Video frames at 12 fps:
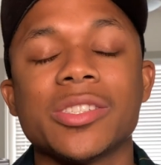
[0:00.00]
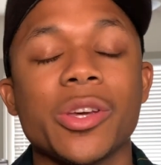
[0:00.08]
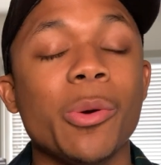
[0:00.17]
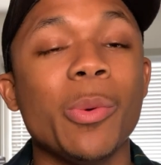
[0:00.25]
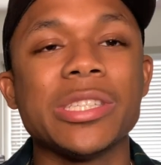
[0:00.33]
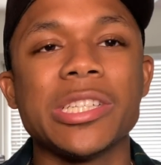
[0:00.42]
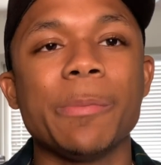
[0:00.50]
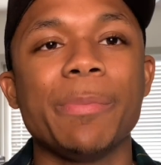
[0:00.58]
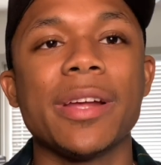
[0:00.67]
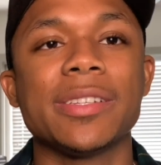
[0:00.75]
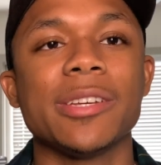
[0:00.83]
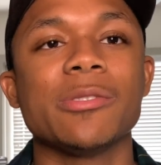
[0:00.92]
so it wasn't a
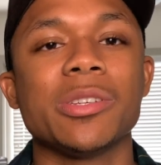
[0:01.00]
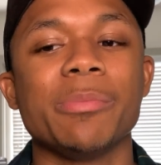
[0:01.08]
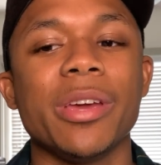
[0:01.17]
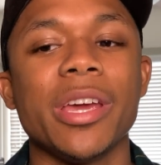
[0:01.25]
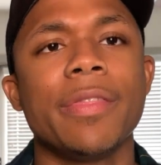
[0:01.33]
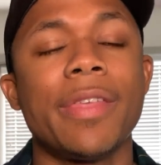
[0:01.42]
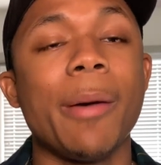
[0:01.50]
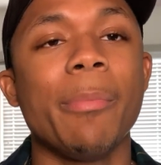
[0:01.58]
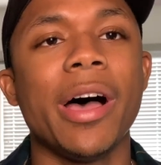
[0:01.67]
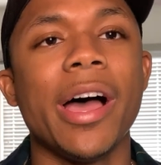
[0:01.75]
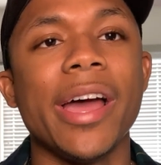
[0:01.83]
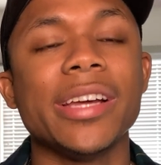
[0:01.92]
big deal to me that
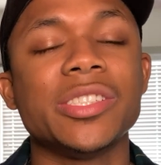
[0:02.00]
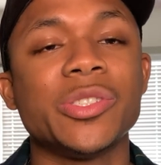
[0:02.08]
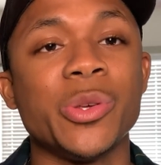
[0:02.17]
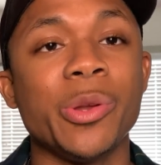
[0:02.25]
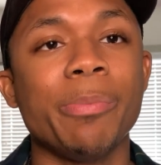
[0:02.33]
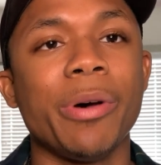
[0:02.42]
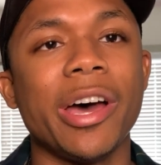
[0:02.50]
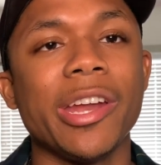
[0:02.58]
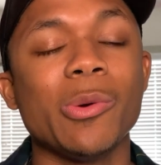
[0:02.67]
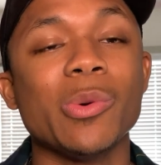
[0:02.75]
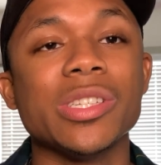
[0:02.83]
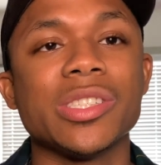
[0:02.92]
my student
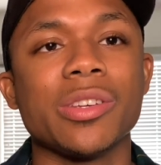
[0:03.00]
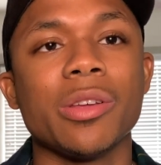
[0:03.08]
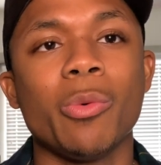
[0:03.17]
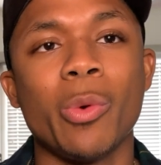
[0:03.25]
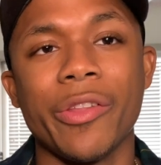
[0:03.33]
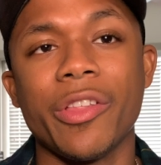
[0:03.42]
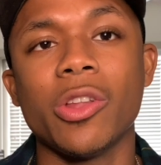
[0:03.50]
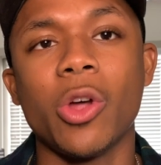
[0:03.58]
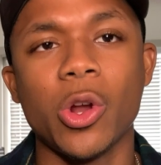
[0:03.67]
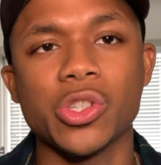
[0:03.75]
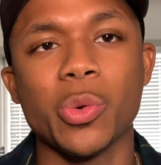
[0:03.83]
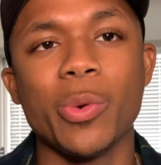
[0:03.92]
body was one of the
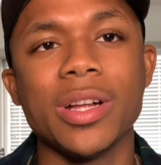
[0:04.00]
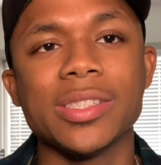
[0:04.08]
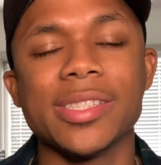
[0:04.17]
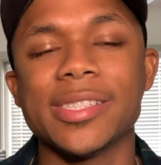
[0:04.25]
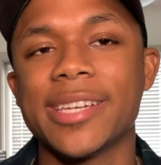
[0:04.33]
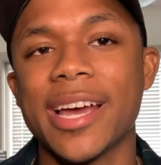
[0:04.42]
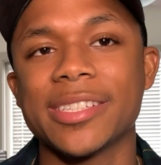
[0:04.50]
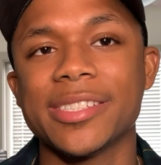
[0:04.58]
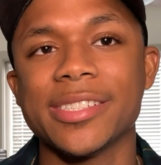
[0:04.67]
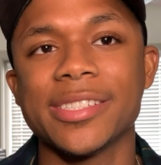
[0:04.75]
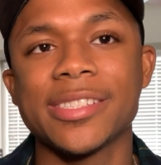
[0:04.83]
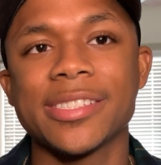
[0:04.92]
larger ones in
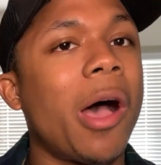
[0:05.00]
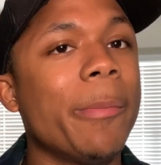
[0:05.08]
Texas.